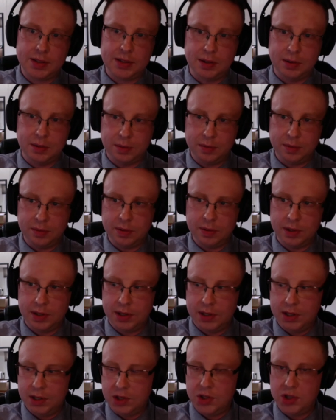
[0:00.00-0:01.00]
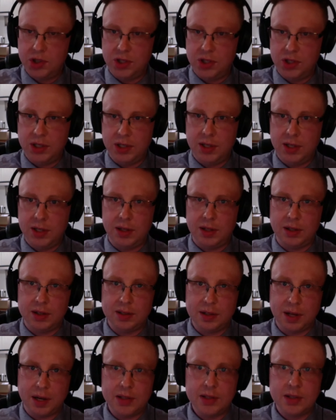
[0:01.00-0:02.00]
So mm. she
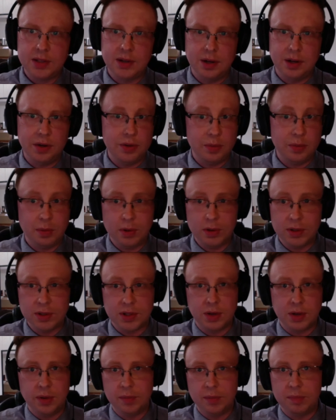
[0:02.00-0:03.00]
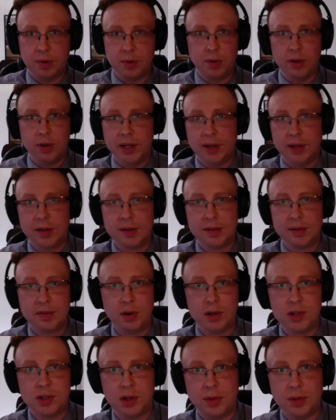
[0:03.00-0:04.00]
does know the war is going poorly
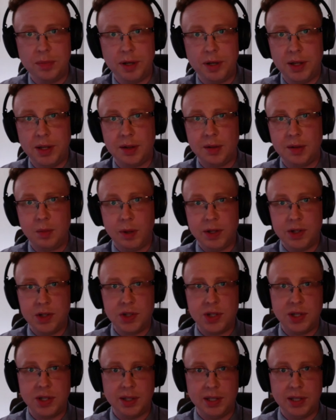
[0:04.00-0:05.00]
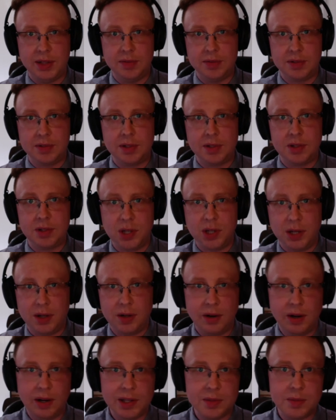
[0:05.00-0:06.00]
for Germany when she leaves. She and
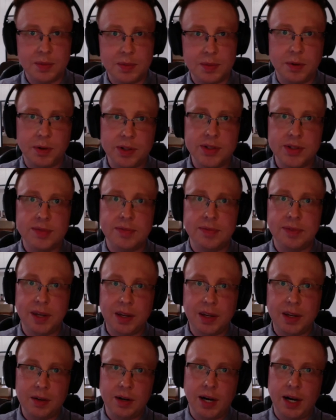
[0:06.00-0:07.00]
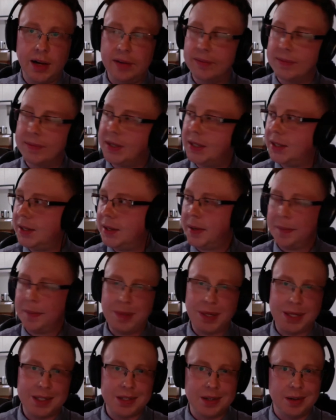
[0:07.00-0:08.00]
her husband Moritz figure out,
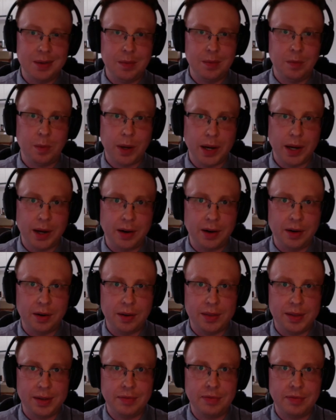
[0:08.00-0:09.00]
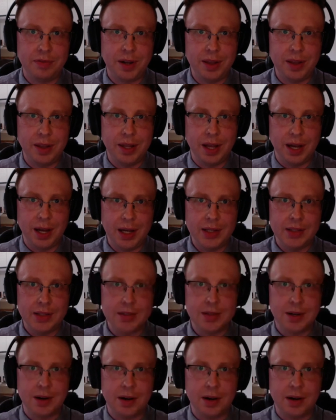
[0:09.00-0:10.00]
based on where the front
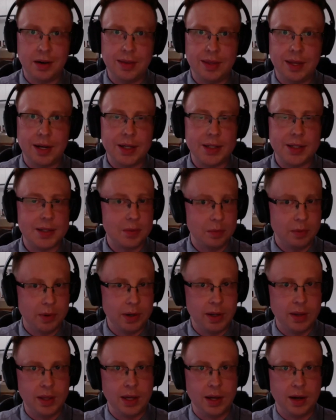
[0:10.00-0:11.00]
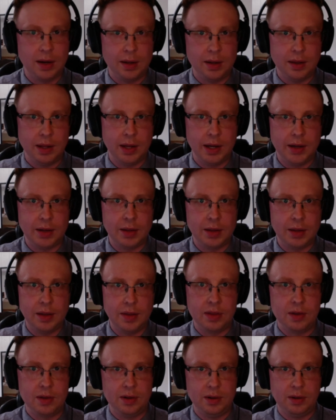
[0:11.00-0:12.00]
lines are, that it's really unlikely the
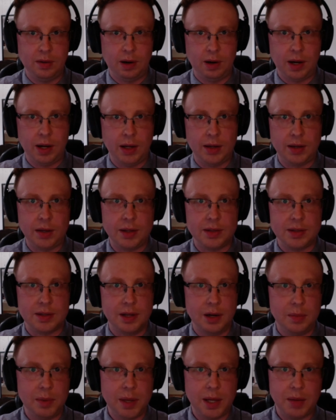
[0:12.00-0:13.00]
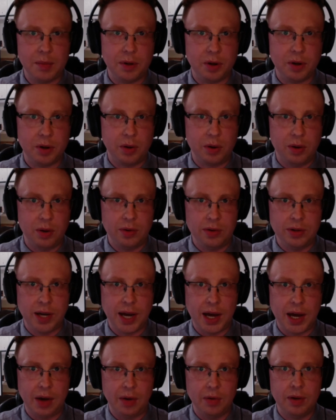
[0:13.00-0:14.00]
Third Reich is going to be able to hold
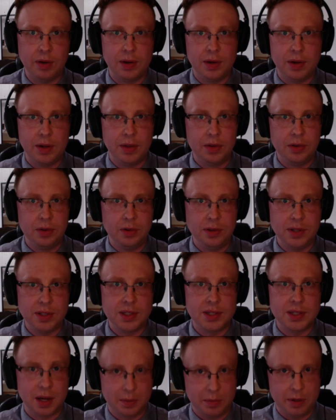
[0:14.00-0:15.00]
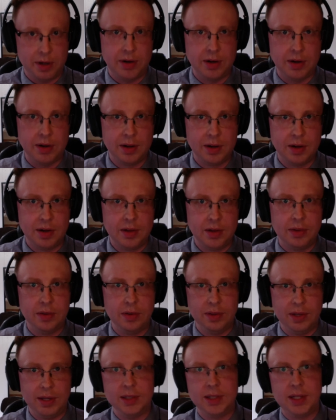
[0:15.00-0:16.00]
out through the summer,
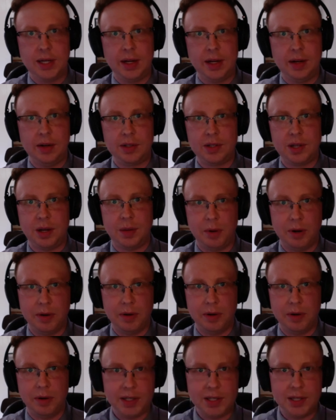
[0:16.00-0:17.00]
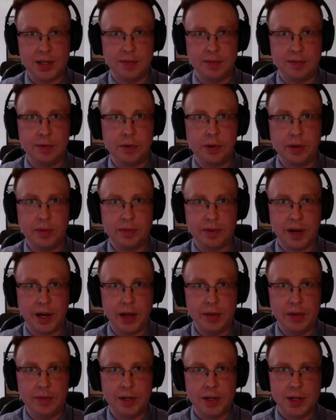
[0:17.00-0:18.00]
through the entire summer of
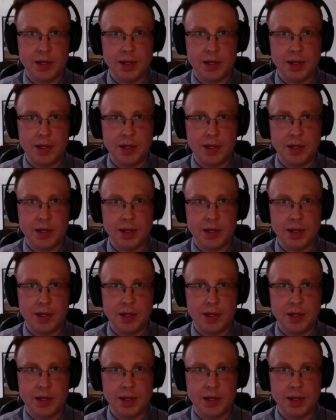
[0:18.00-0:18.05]
1945.